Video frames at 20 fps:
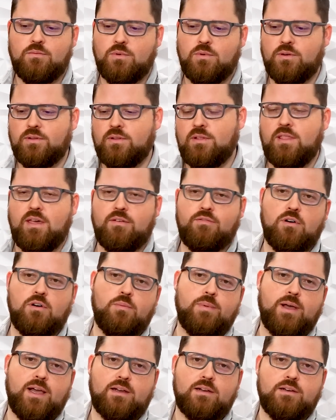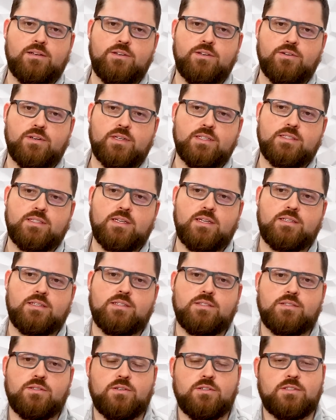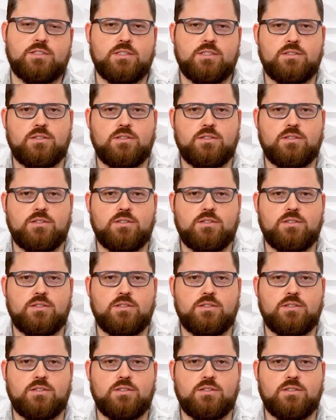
Well, then they fall back on your consent to search.